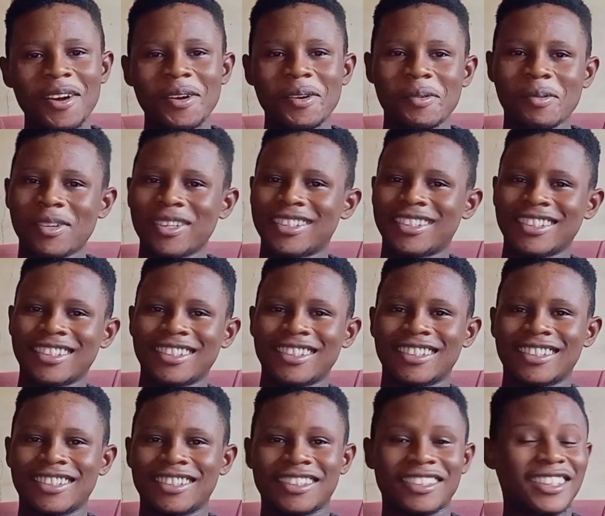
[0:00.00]

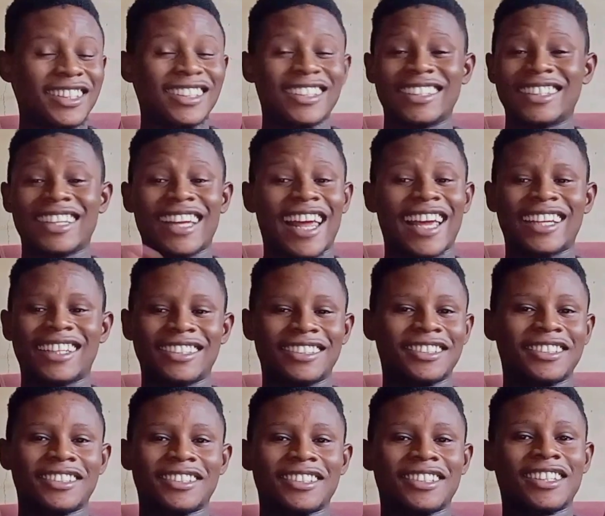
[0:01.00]
this? They didn't like
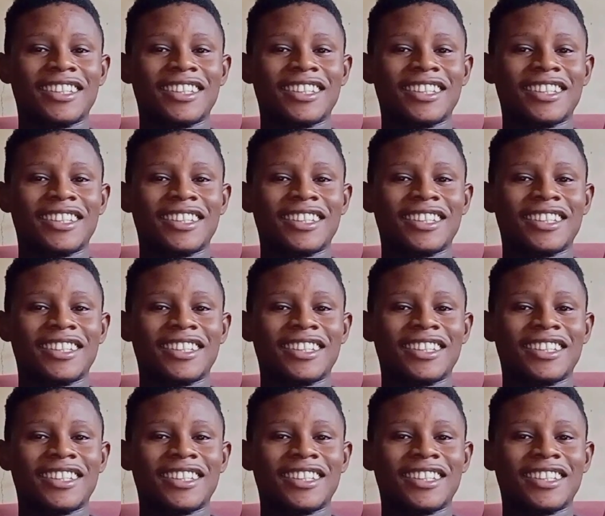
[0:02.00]
it.